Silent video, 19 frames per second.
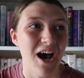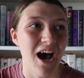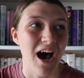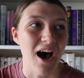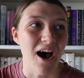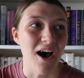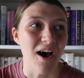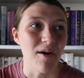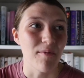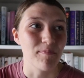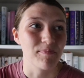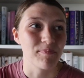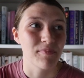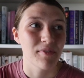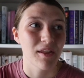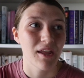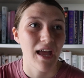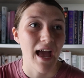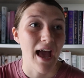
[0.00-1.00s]

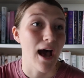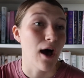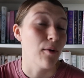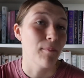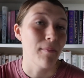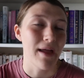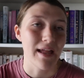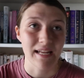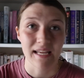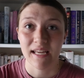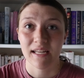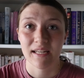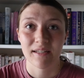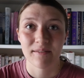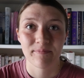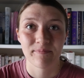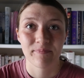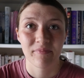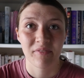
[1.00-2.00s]
how
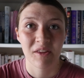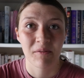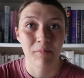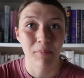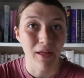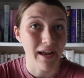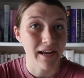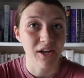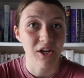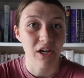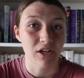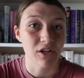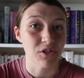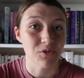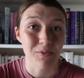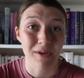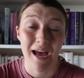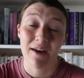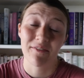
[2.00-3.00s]
many Black
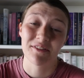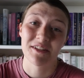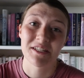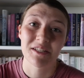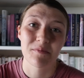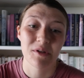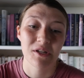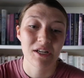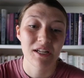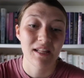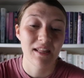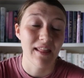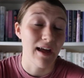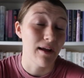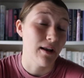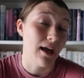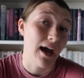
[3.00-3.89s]
creators we have in this community that